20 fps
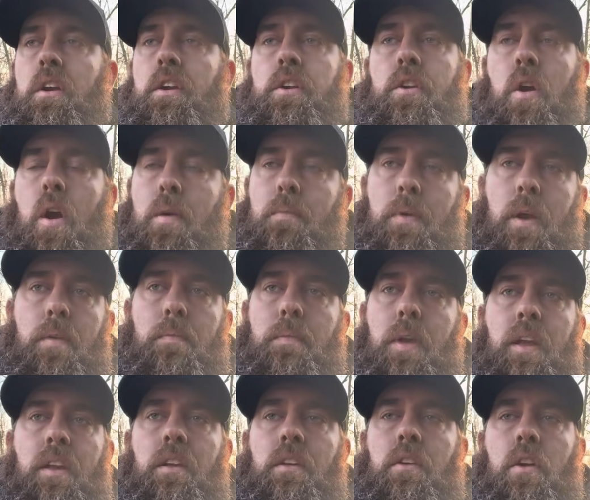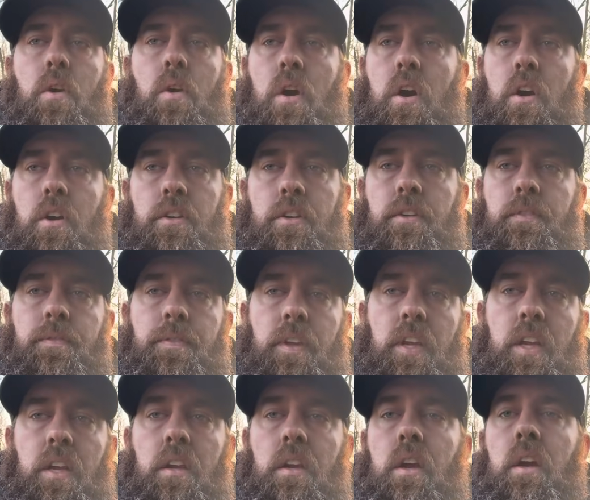You know, I might go 100
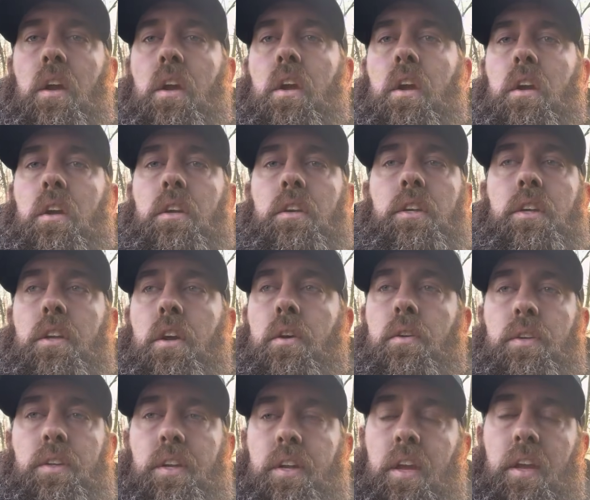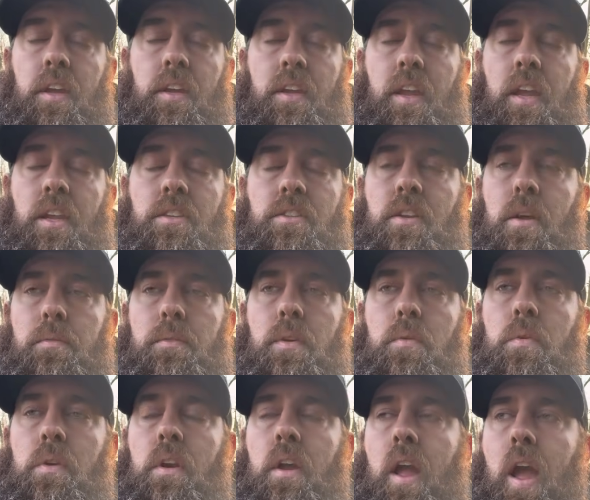feet, you know, in case something
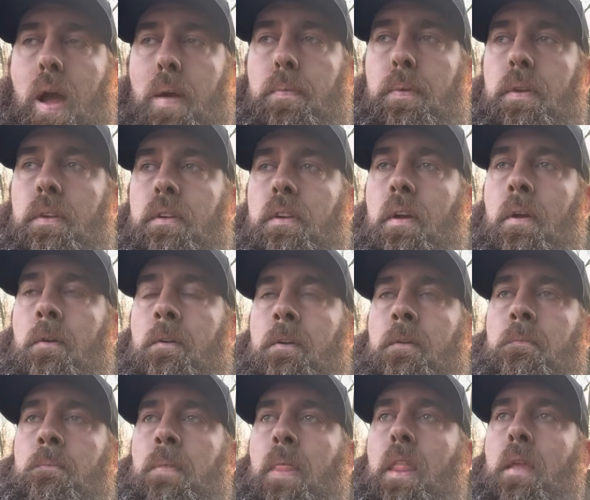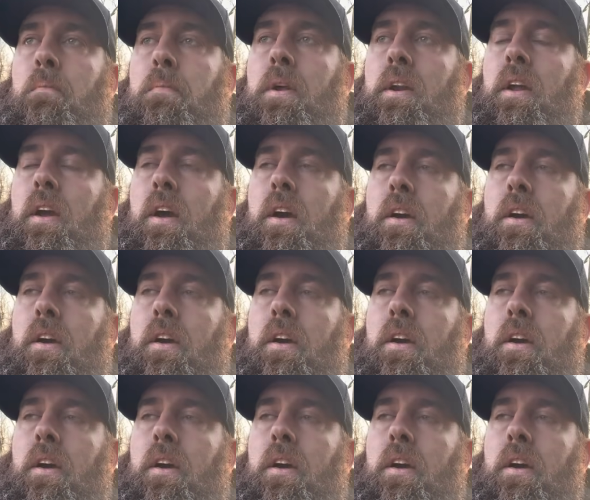were to happen. But